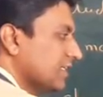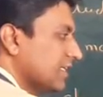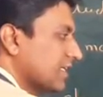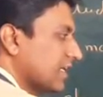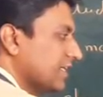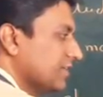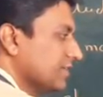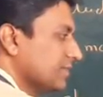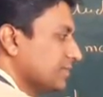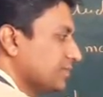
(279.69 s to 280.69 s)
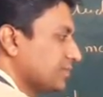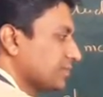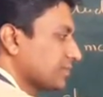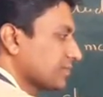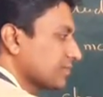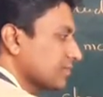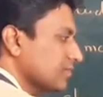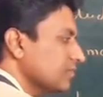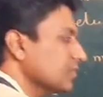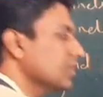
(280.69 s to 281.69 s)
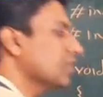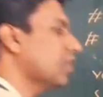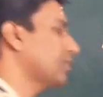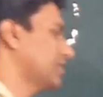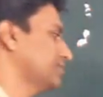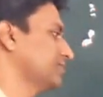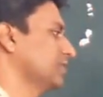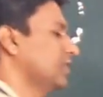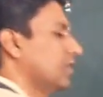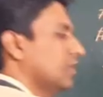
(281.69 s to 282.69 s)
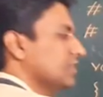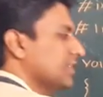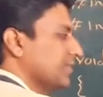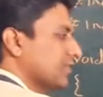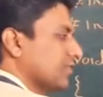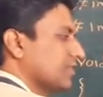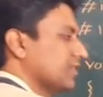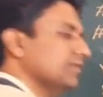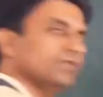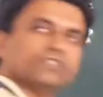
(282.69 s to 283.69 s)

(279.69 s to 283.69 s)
Then write comma or semicolon, give